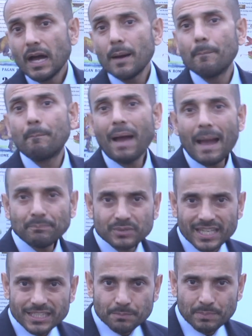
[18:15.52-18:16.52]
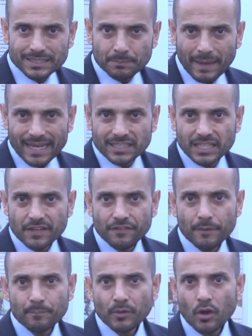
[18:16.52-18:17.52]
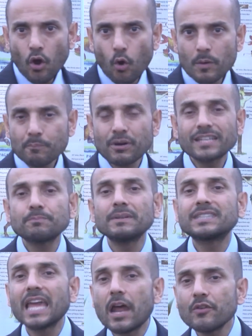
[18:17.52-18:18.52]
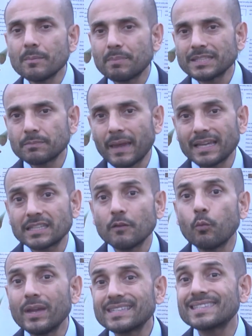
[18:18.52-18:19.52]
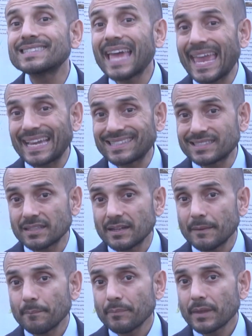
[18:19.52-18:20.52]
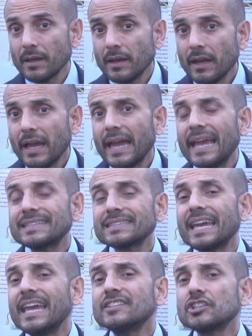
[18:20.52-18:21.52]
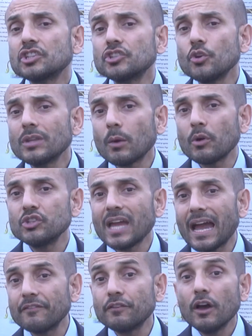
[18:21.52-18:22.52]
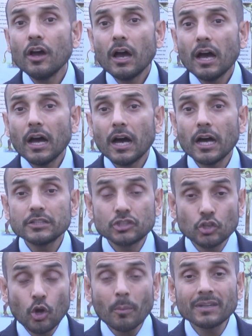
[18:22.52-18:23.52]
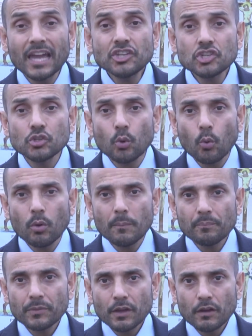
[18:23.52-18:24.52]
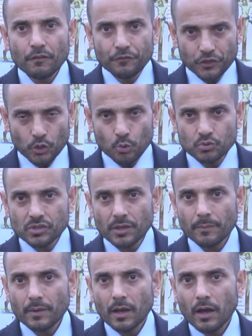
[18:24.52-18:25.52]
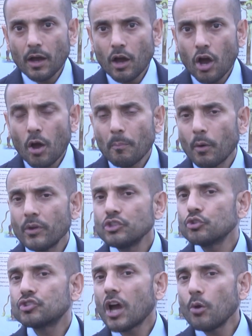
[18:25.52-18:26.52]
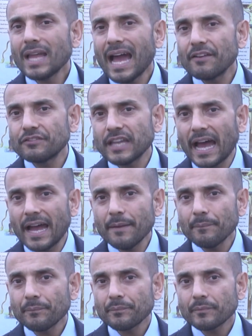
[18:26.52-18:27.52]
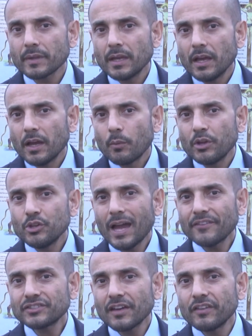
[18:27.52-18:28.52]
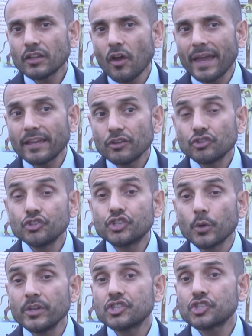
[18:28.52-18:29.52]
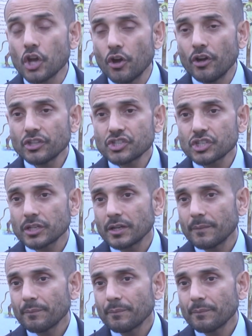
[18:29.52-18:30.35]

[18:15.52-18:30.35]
A Baptist perspective or a Presbyterian perspective? Which sect? It's easy to do that when you have uh, denominational views. But when you don't have that, when you have something like the Jewish church